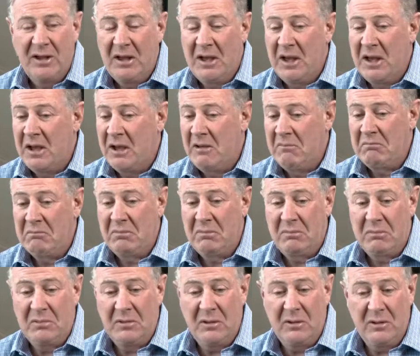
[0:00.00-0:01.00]
Uh,
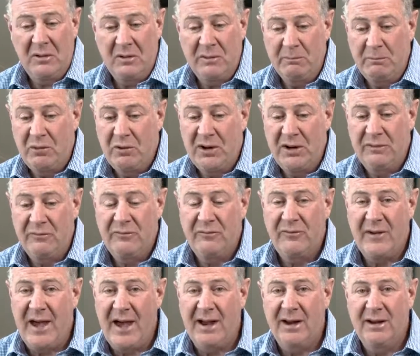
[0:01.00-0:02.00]
Putting
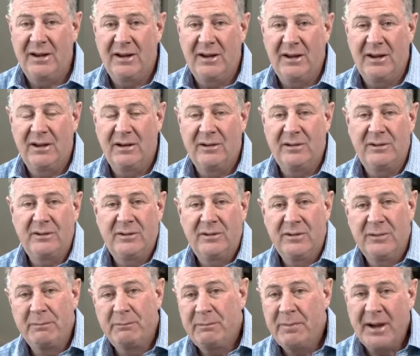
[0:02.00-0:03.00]
fat in
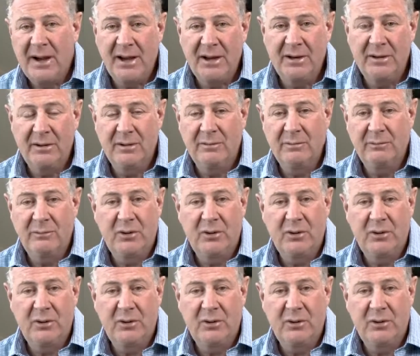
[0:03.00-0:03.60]
your butt,